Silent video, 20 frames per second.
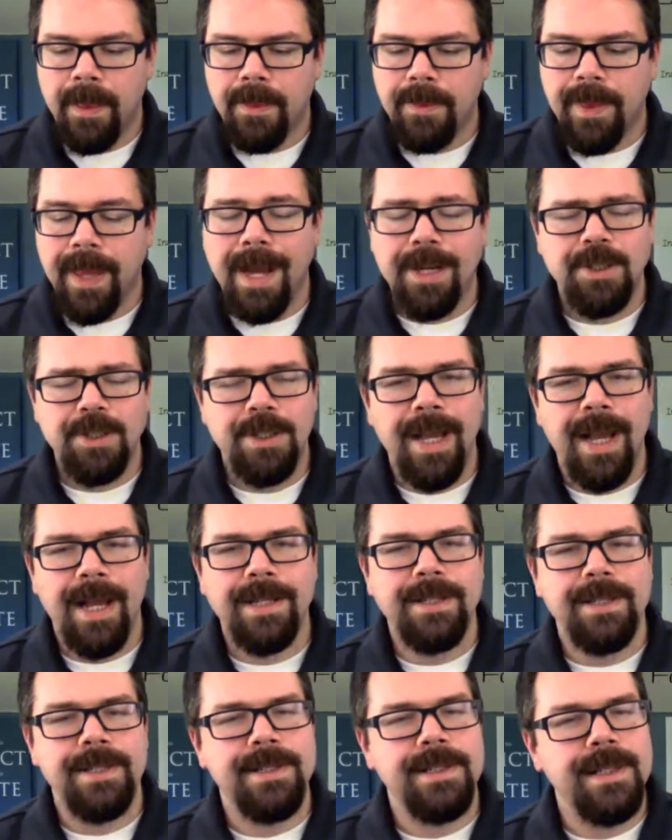they actually
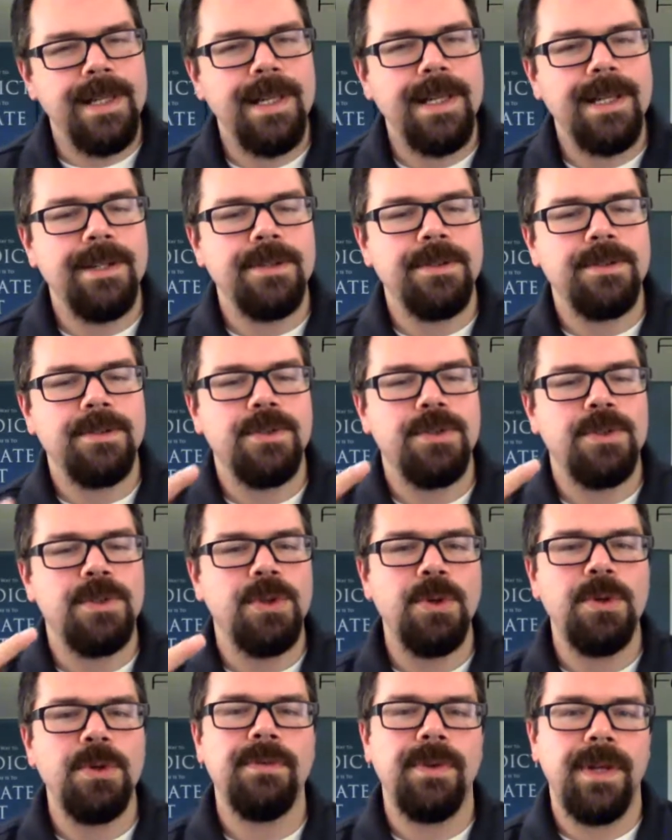had to see
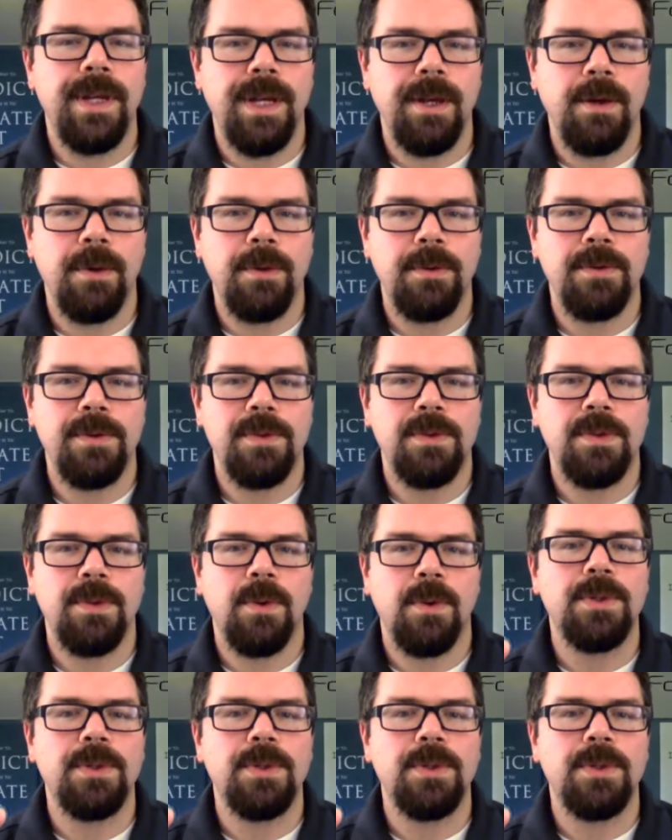2 videos